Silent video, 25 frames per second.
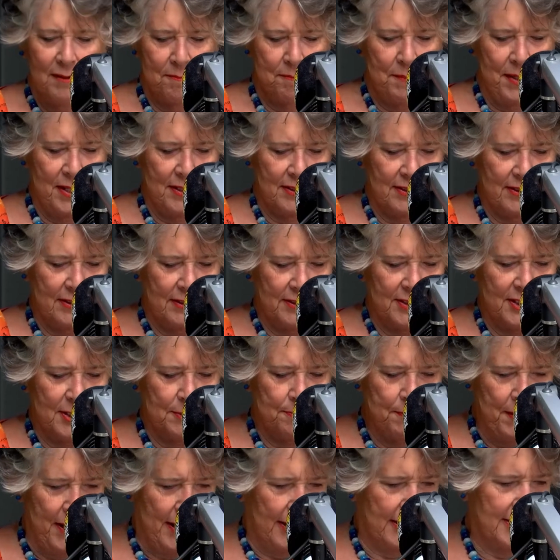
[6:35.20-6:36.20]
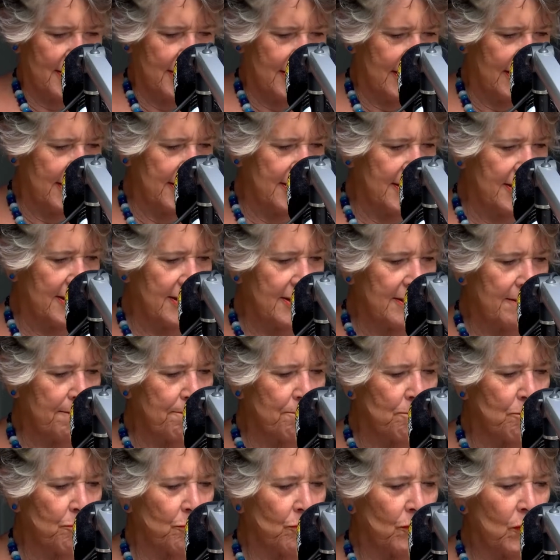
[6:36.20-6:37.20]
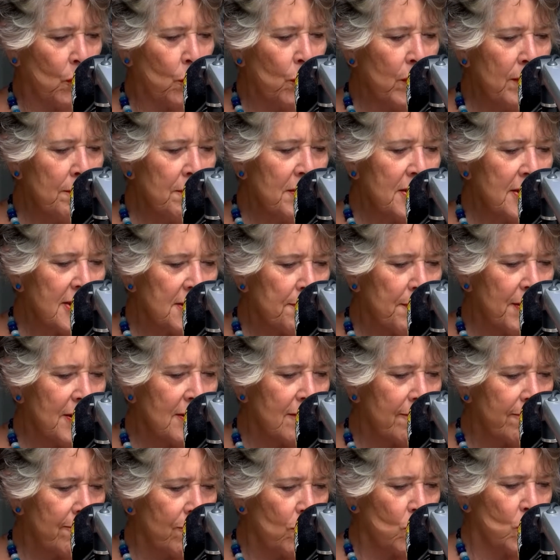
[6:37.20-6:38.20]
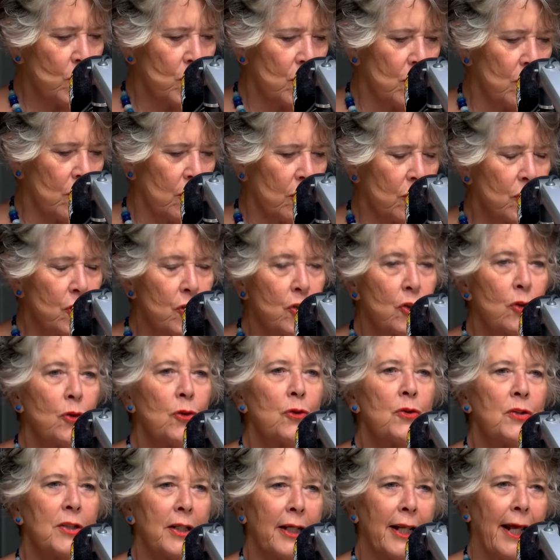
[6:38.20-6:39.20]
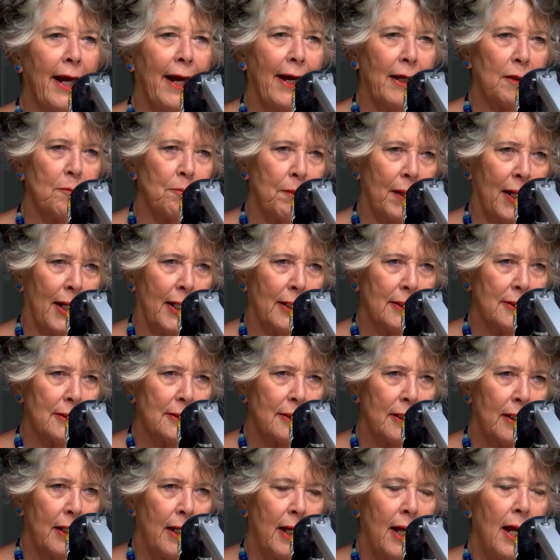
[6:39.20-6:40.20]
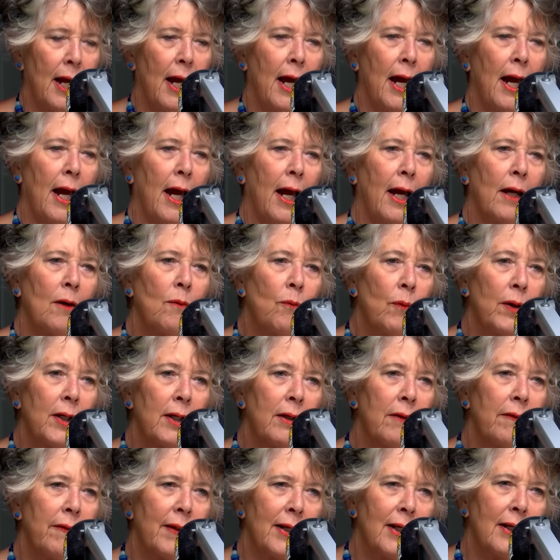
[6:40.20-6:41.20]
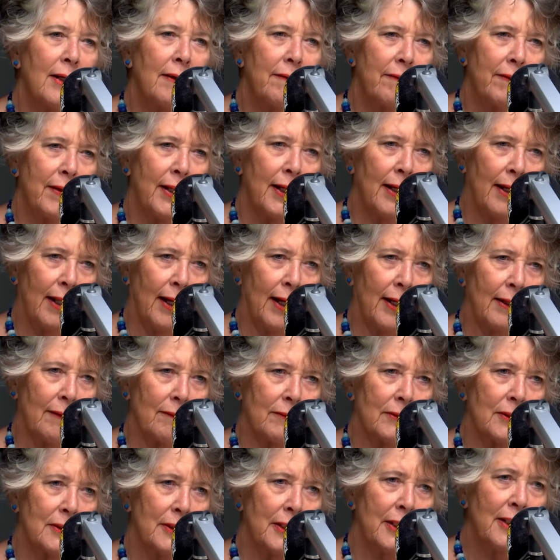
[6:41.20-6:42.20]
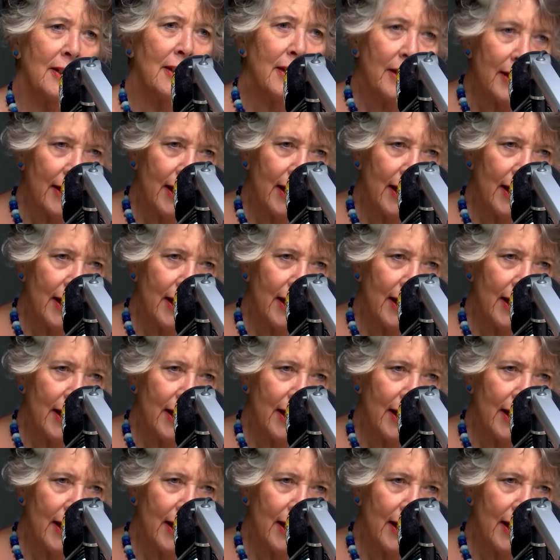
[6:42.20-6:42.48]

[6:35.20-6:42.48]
about specs is that women spend a fortune on shoes and handbags. And where do they live their lives? In a